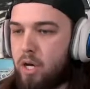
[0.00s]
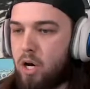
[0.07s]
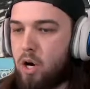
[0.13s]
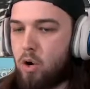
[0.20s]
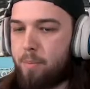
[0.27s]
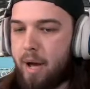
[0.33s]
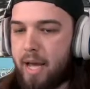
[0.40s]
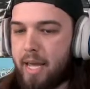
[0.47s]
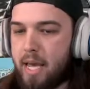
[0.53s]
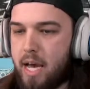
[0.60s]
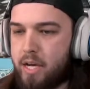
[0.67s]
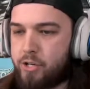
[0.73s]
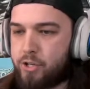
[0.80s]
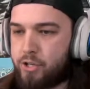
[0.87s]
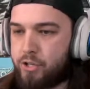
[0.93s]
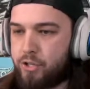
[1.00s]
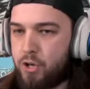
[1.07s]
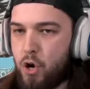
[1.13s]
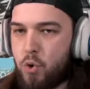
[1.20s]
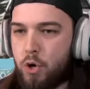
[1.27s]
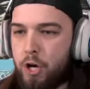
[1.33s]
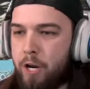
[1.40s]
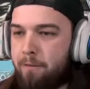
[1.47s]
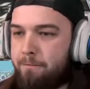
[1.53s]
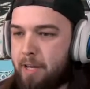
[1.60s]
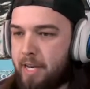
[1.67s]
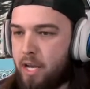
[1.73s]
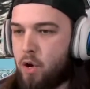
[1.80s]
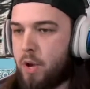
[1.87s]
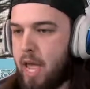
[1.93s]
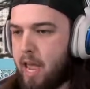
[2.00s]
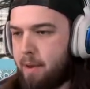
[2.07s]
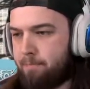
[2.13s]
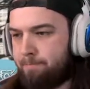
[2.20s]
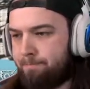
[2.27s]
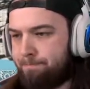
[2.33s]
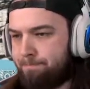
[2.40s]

Oh my gosh, you're so good at video game.